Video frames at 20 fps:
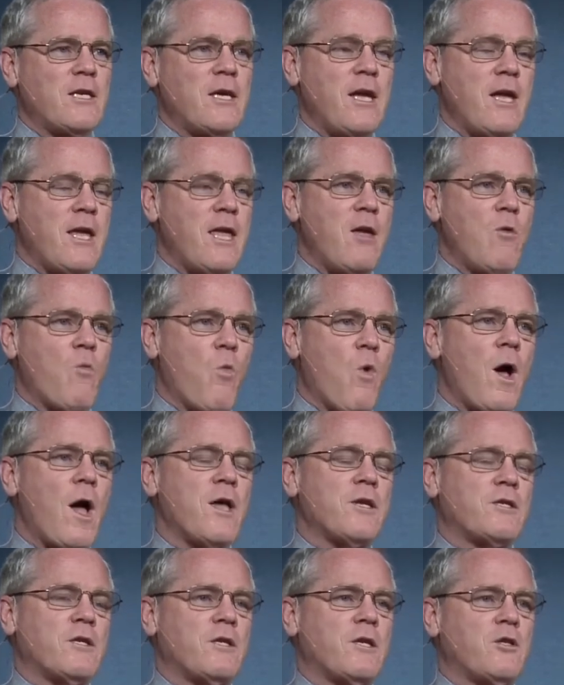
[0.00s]
He
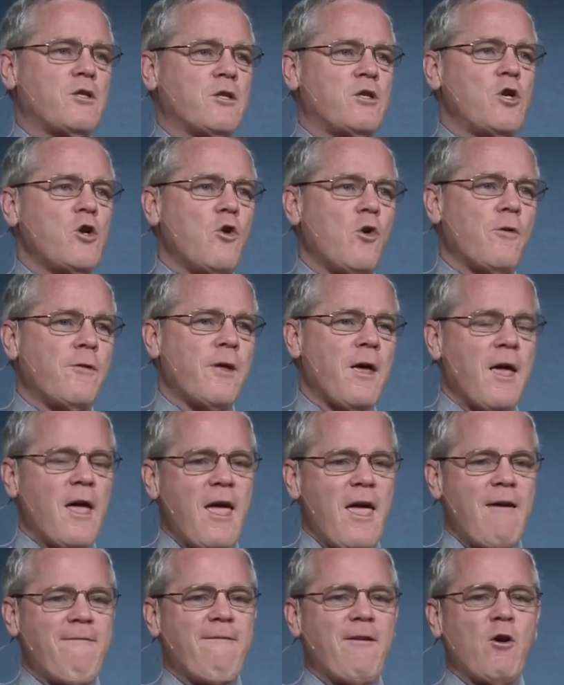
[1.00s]
was, in his youth,
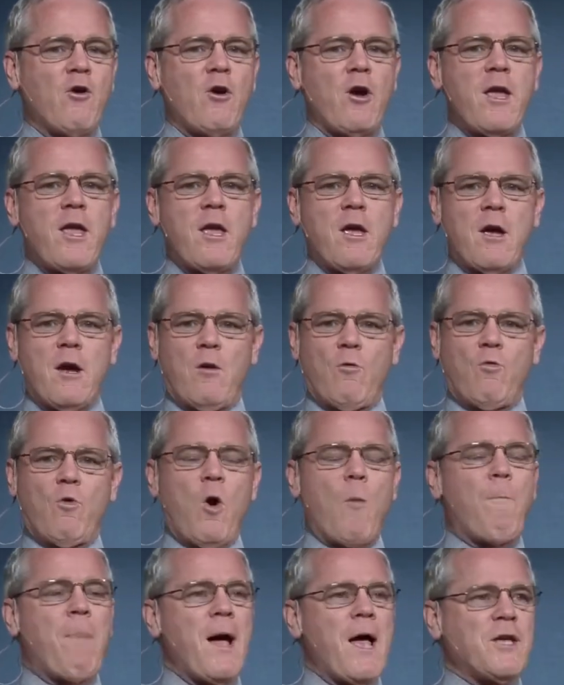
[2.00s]
a very
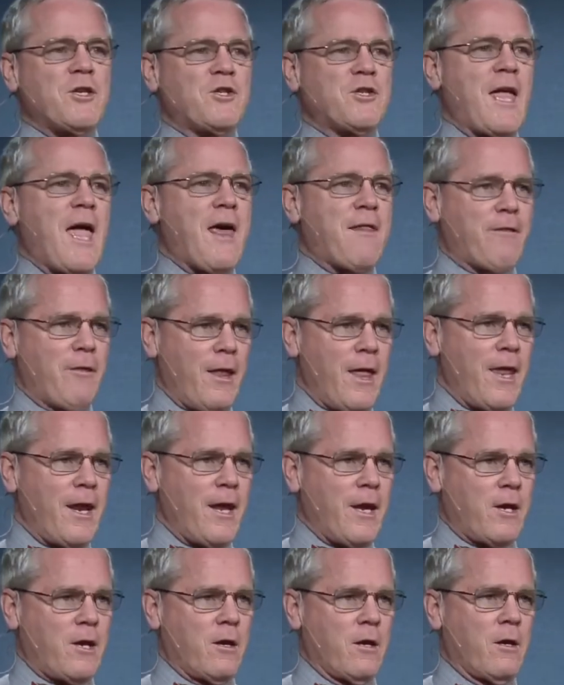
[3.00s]
robust,
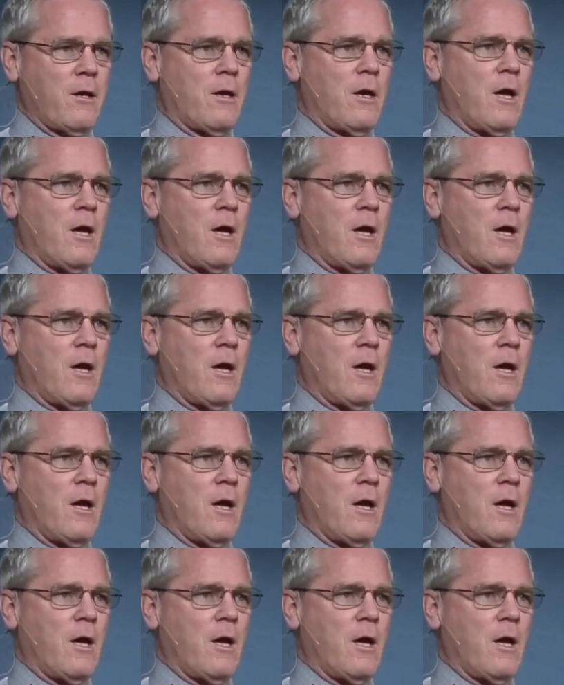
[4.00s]
athletic